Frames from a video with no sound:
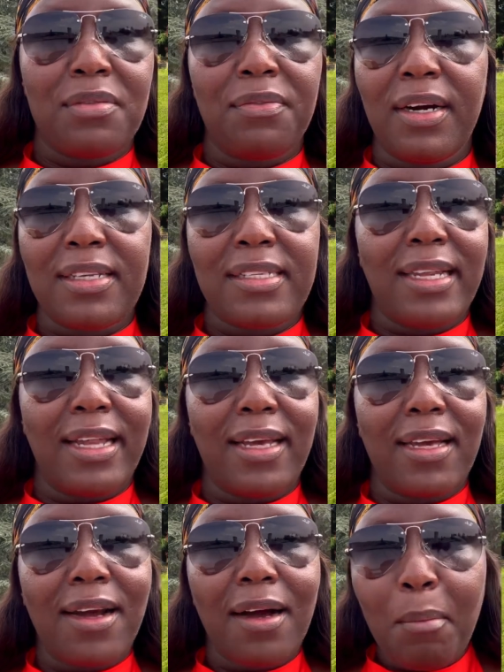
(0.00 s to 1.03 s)
francs.
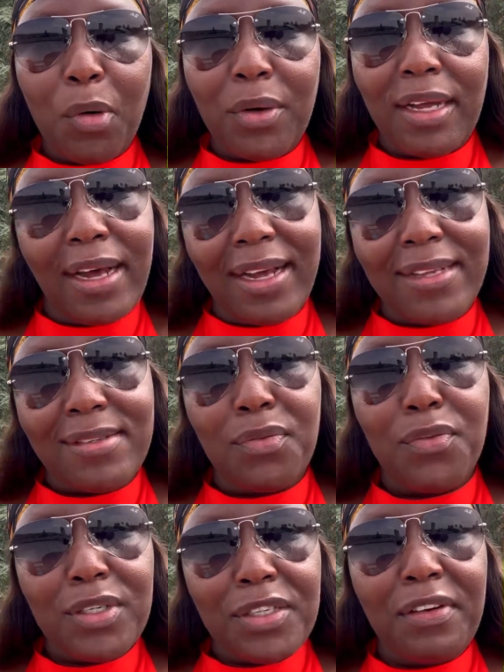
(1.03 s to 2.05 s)
Like, come on guys,
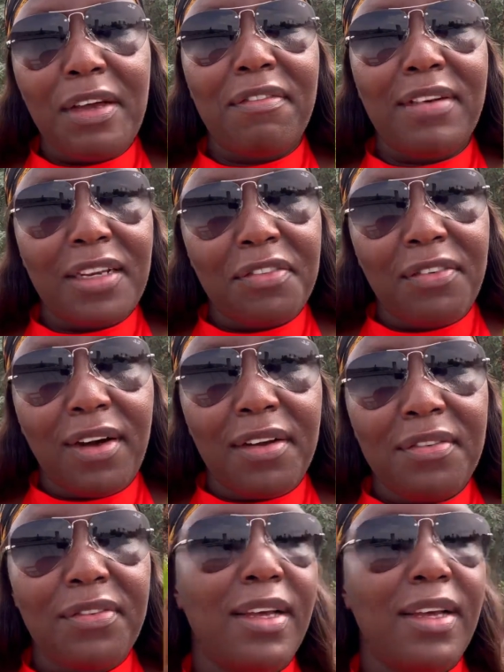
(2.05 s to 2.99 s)
45.95.